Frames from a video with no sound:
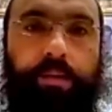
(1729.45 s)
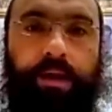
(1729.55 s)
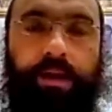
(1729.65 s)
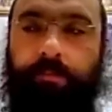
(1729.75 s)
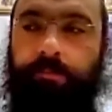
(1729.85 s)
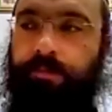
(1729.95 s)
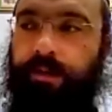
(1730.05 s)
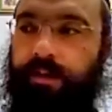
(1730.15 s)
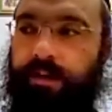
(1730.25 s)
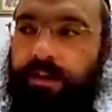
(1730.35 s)
I'm
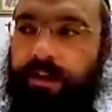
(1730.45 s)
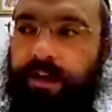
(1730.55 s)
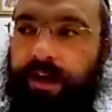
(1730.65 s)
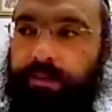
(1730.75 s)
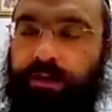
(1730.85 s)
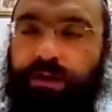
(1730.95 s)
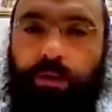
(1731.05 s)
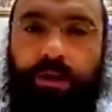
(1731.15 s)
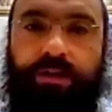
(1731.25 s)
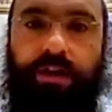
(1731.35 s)
not sure
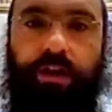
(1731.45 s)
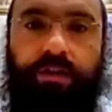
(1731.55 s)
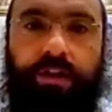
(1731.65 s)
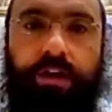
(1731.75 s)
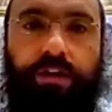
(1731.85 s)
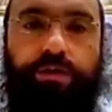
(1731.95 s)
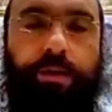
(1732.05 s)
what it's called in English,